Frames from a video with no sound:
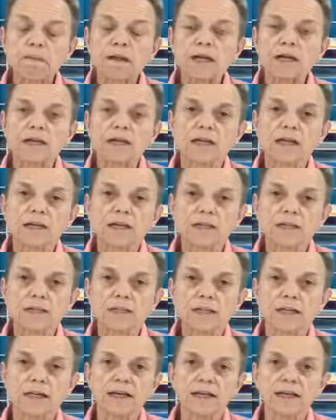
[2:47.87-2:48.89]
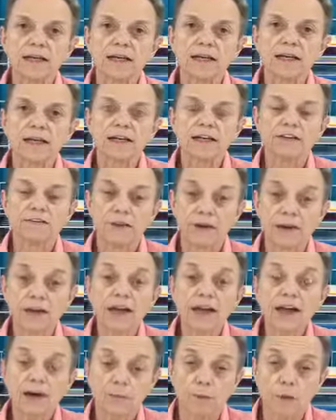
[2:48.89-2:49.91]
is that if I
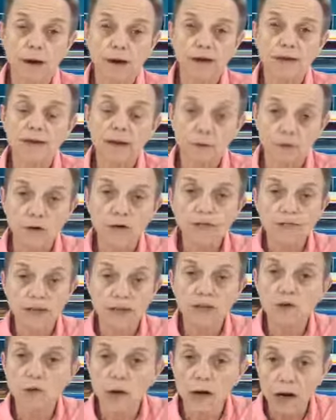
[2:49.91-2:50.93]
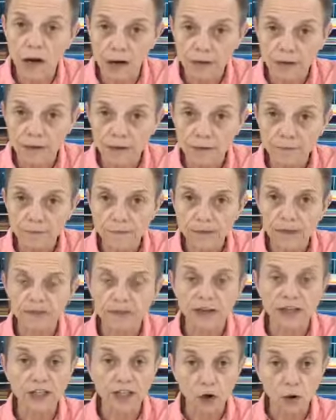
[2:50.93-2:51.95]
like a product, I'm going to tell you I like it. If
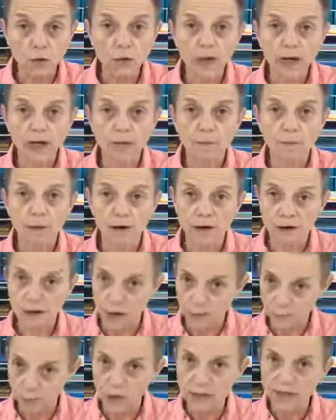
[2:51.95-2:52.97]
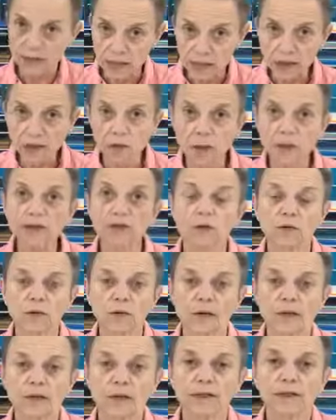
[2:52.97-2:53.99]
I don't like a product, I'm going to tell you I don't
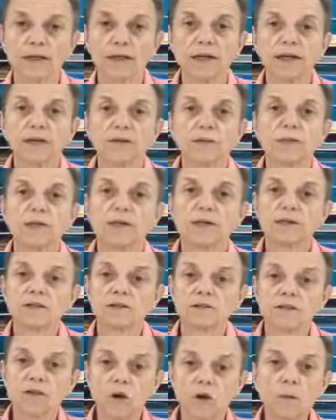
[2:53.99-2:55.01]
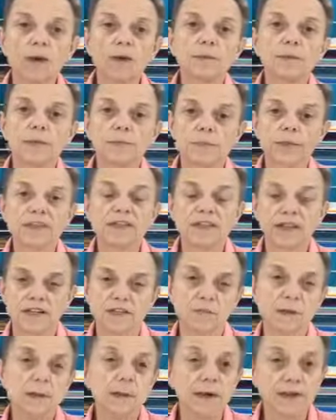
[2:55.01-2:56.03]
like it, because nobody but me signs
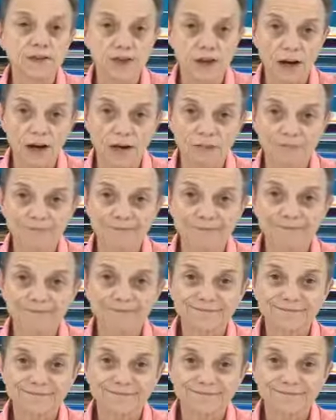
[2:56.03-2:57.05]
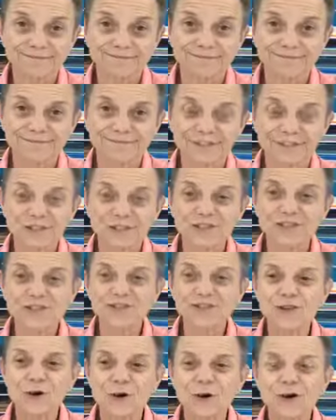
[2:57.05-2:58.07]
my paycheck.
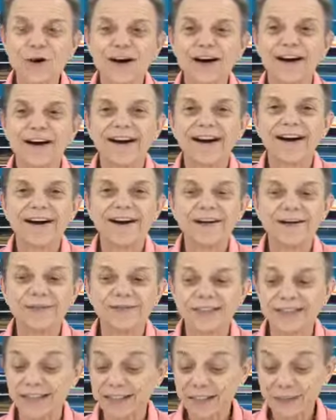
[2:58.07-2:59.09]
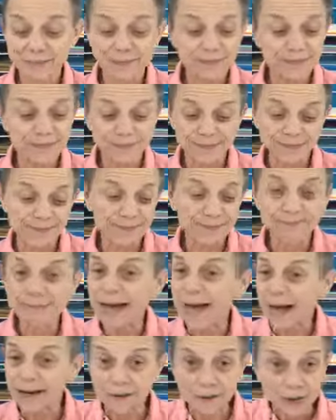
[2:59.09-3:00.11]
So it doesn't
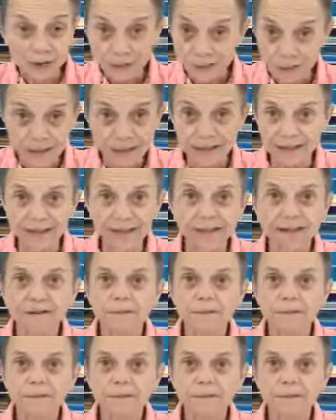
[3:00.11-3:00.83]
matter to me